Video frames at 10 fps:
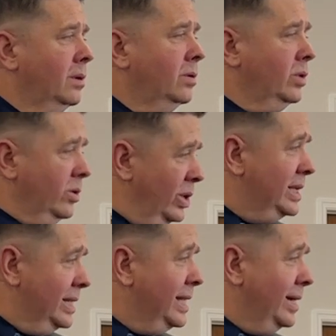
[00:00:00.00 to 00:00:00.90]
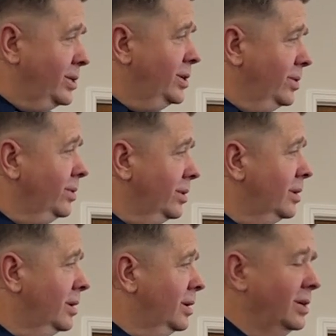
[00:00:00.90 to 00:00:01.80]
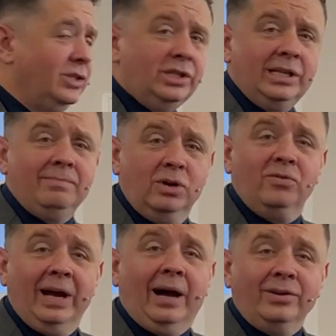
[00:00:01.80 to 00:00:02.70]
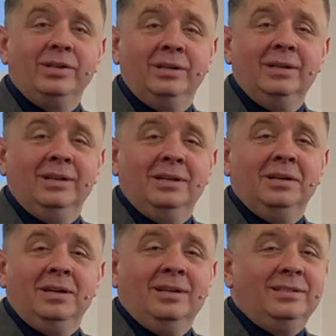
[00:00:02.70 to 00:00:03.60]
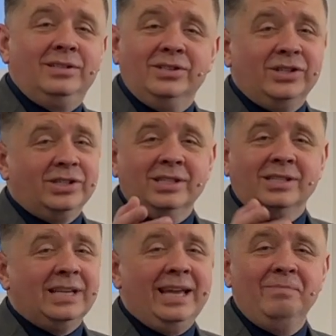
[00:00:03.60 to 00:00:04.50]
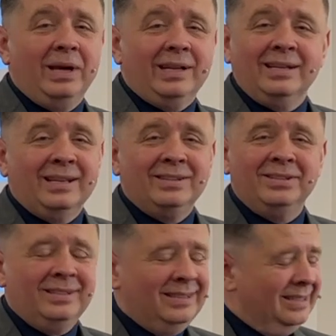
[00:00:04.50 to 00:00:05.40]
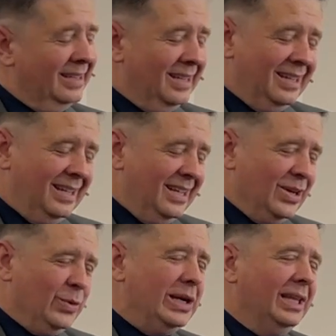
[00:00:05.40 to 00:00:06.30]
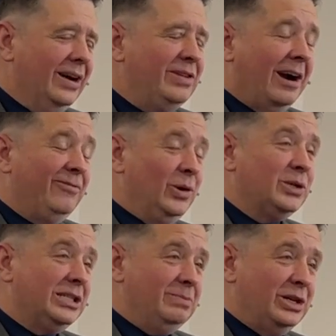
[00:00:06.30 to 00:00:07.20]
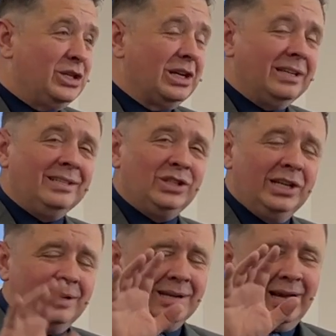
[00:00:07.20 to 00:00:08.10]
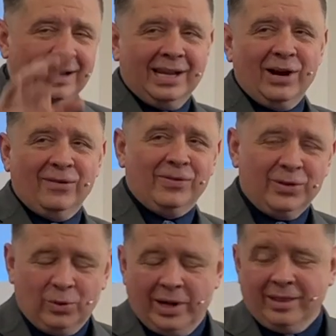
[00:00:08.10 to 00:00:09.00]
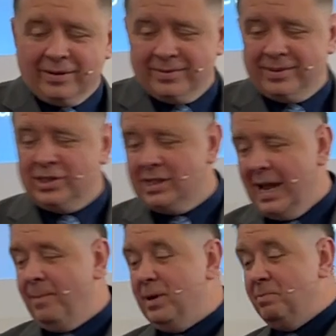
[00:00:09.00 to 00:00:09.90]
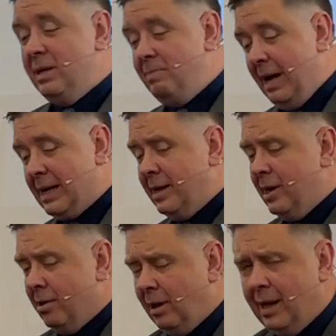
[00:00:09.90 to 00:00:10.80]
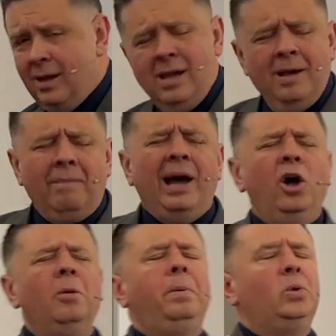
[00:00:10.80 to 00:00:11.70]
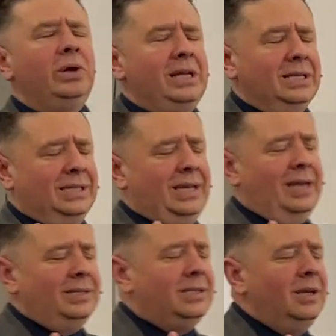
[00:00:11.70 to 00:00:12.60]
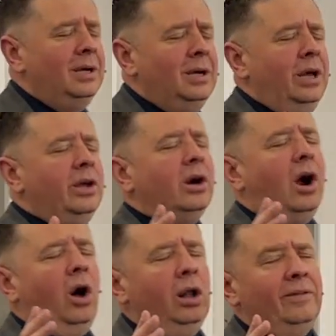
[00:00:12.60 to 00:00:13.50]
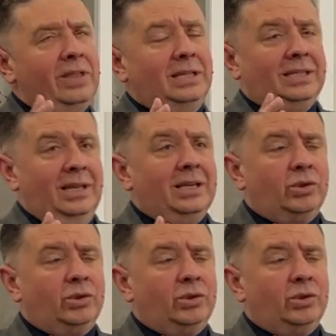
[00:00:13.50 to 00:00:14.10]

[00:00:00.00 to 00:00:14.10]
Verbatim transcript: Well, we did that too. She said, move out. Ginger just, amen. we loved our folks in Michigan. She did not care for the weather. She's happy to be back in Carolina. My whole point is, saints, there are all of these things,